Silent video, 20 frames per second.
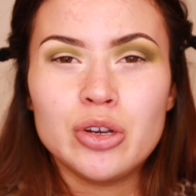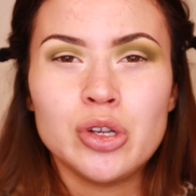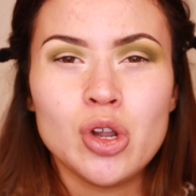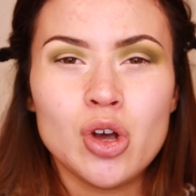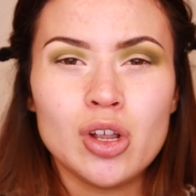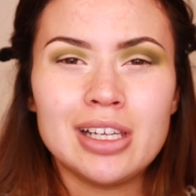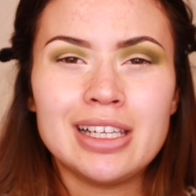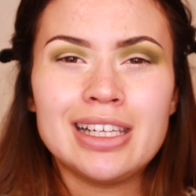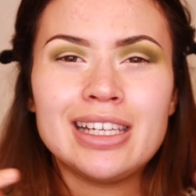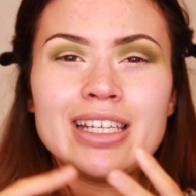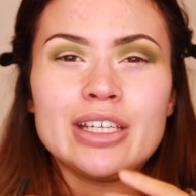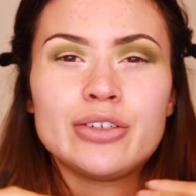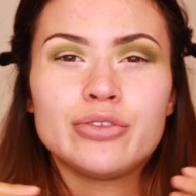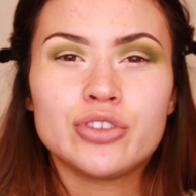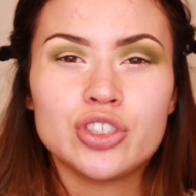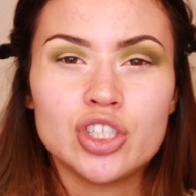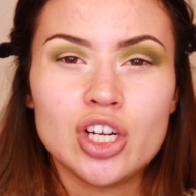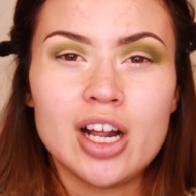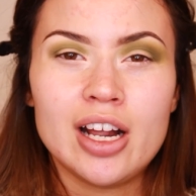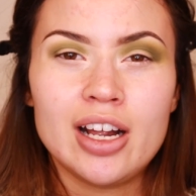not
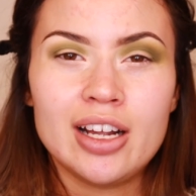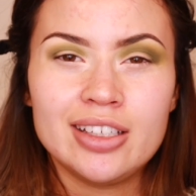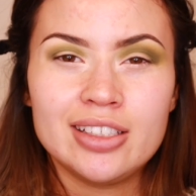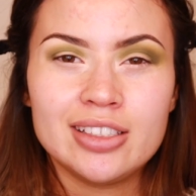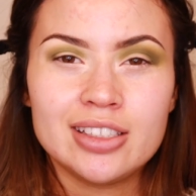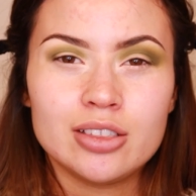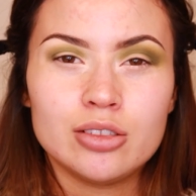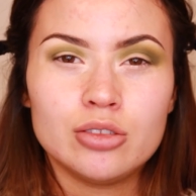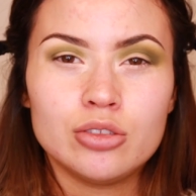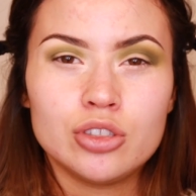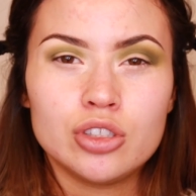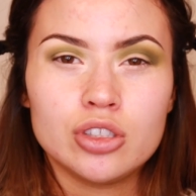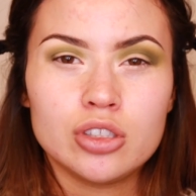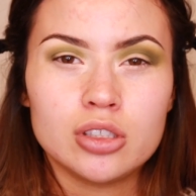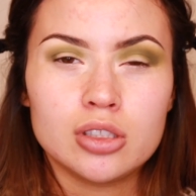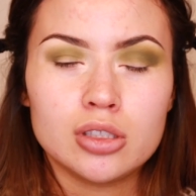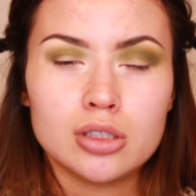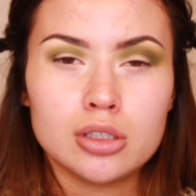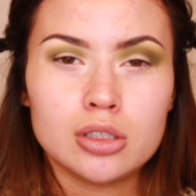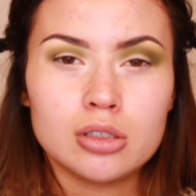lift your eyes, it'll
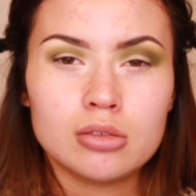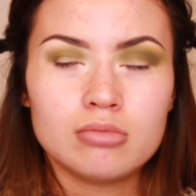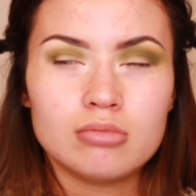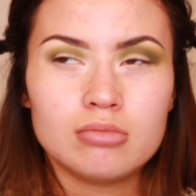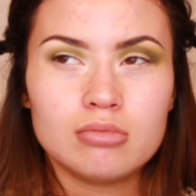just,